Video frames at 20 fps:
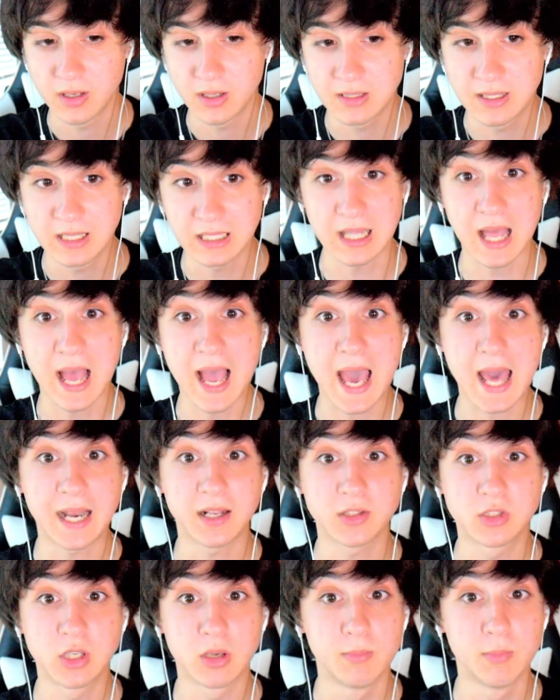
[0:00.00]
glad
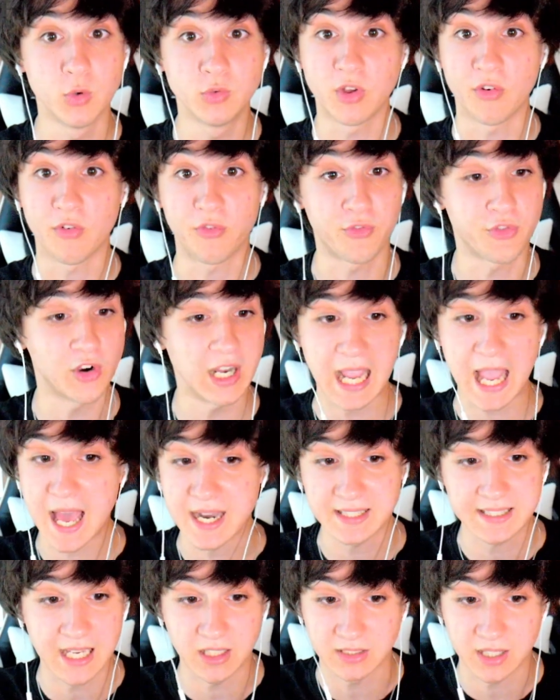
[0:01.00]
to move the frick out of
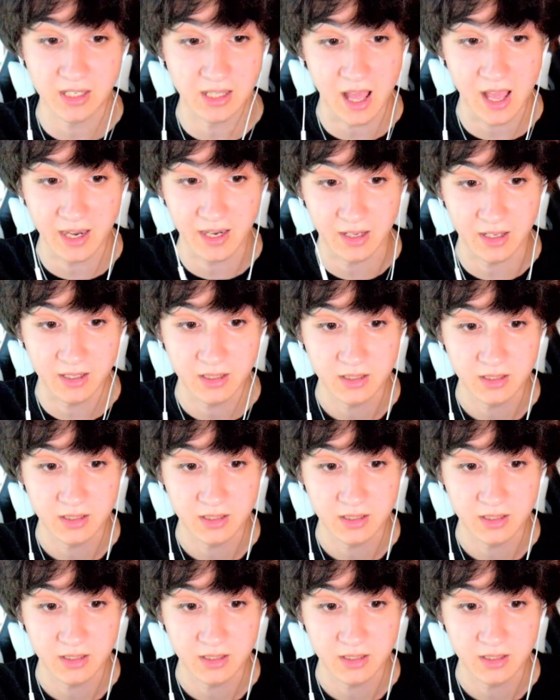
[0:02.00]
South Carolina.